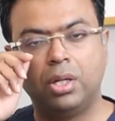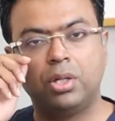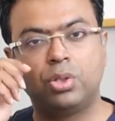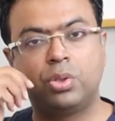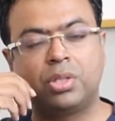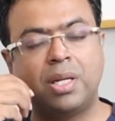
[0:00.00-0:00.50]

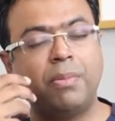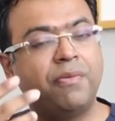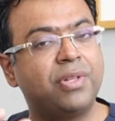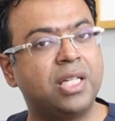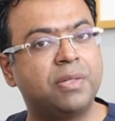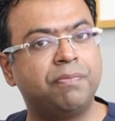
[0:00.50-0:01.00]
So some of
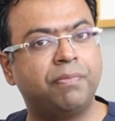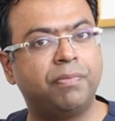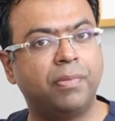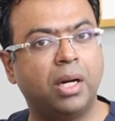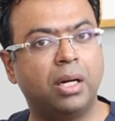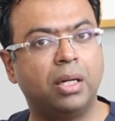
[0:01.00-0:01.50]
these
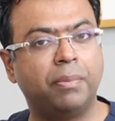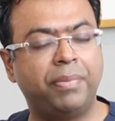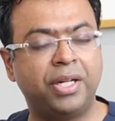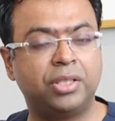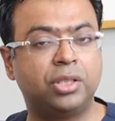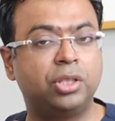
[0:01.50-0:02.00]

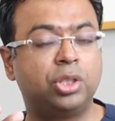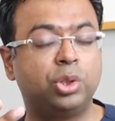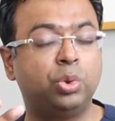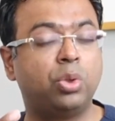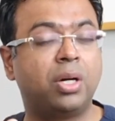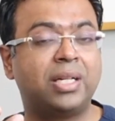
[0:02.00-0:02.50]
patients
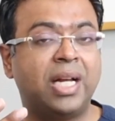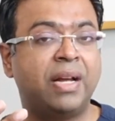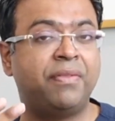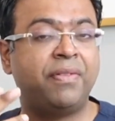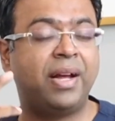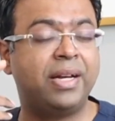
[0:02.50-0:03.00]
do not
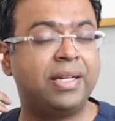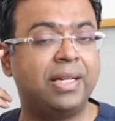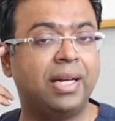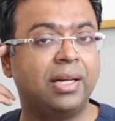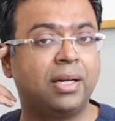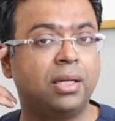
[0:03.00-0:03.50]
have
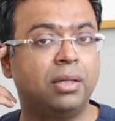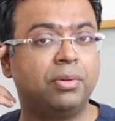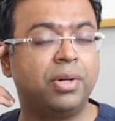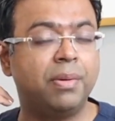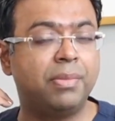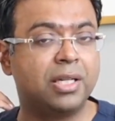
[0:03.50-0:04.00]
antihelical
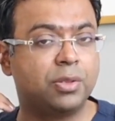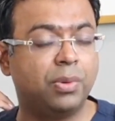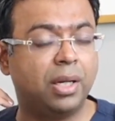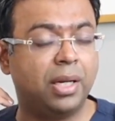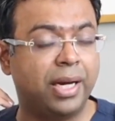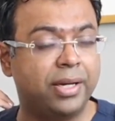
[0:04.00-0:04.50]
rim as
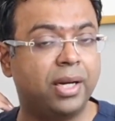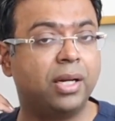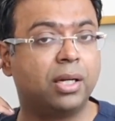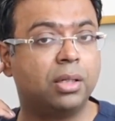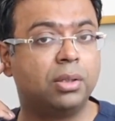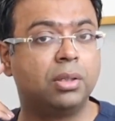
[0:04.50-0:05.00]
well,
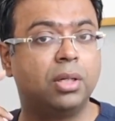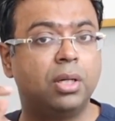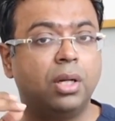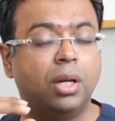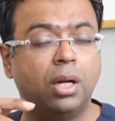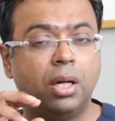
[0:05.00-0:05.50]
antihelical
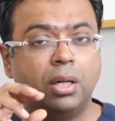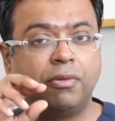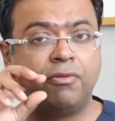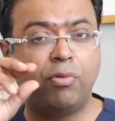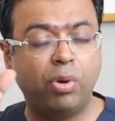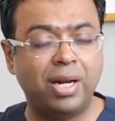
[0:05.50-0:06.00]

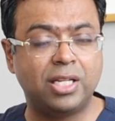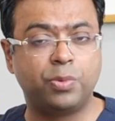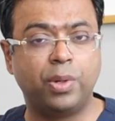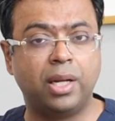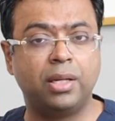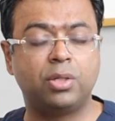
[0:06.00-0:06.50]
fold as
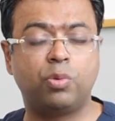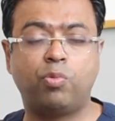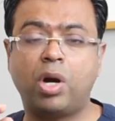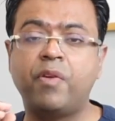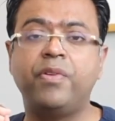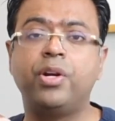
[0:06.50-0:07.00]
well. So
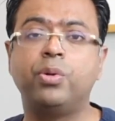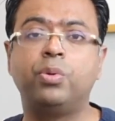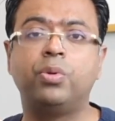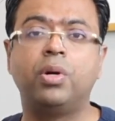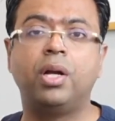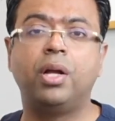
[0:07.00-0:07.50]
what we
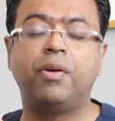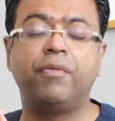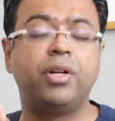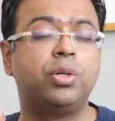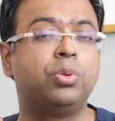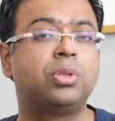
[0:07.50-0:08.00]

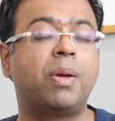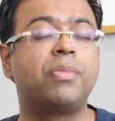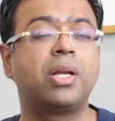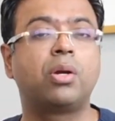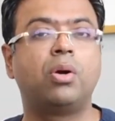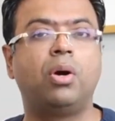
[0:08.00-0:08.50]
do
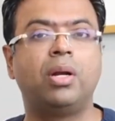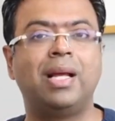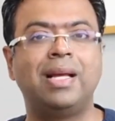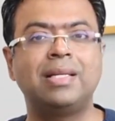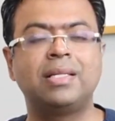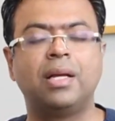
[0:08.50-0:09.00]
something called
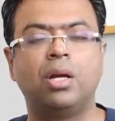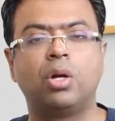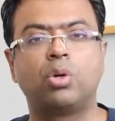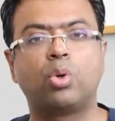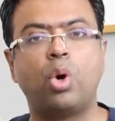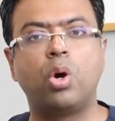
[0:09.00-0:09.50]
as
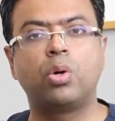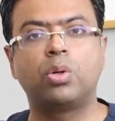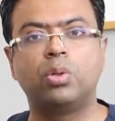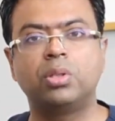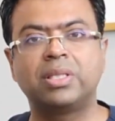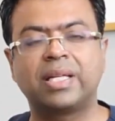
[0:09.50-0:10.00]

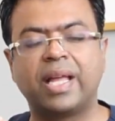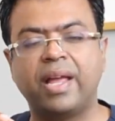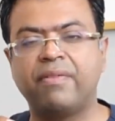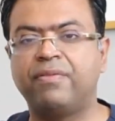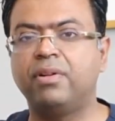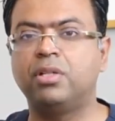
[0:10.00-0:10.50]

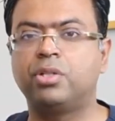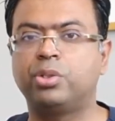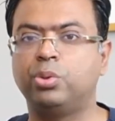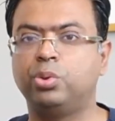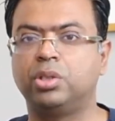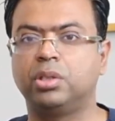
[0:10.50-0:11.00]
concoscapal
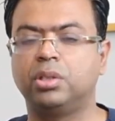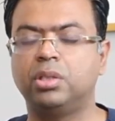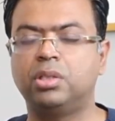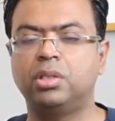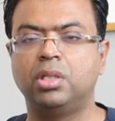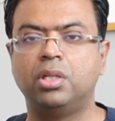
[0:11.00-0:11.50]

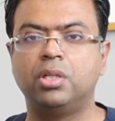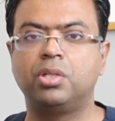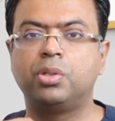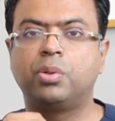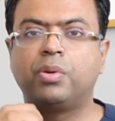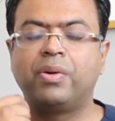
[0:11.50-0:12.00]
sutures
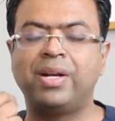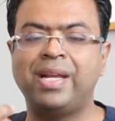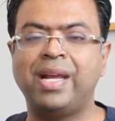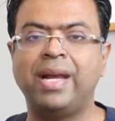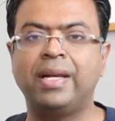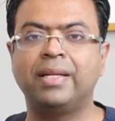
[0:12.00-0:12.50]
to
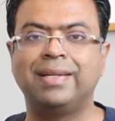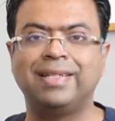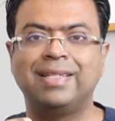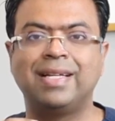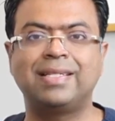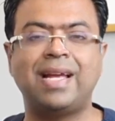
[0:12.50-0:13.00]
create
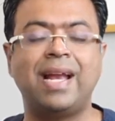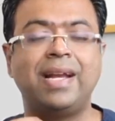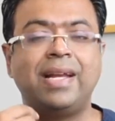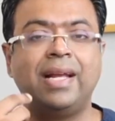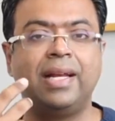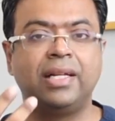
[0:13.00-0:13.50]
this
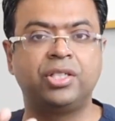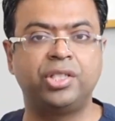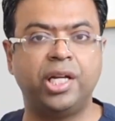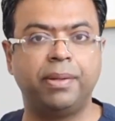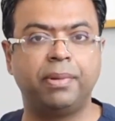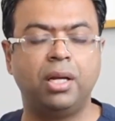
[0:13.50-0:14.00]
antihelix
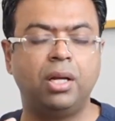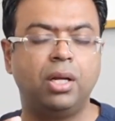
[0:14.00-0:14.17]
shape.